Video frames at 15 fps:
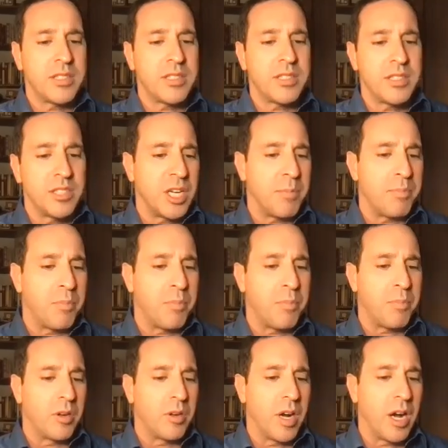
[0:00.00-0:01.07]

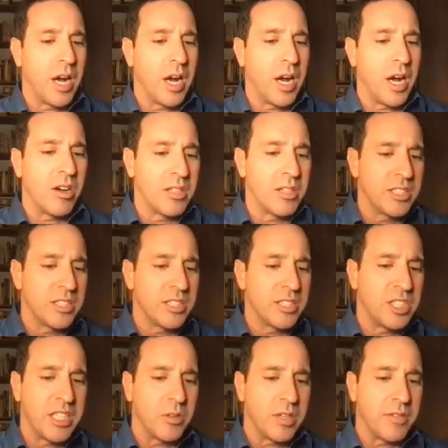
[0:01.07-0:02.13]
partisanship or
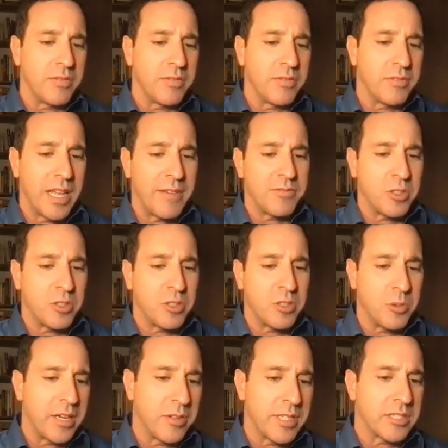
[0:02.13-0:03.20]
ideology, or if you're
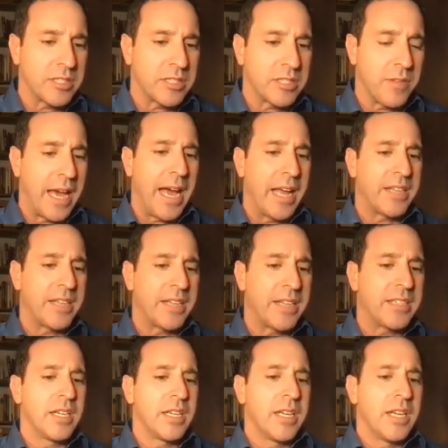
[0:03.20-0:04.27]
left or right or this or
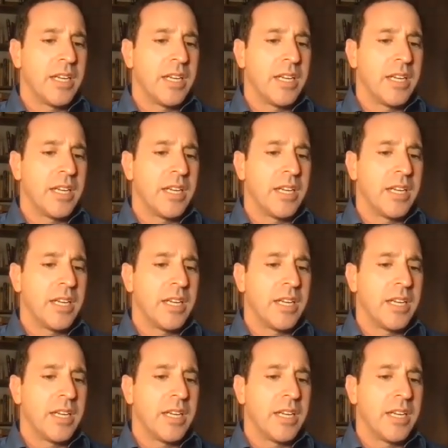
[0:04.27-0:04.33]
that,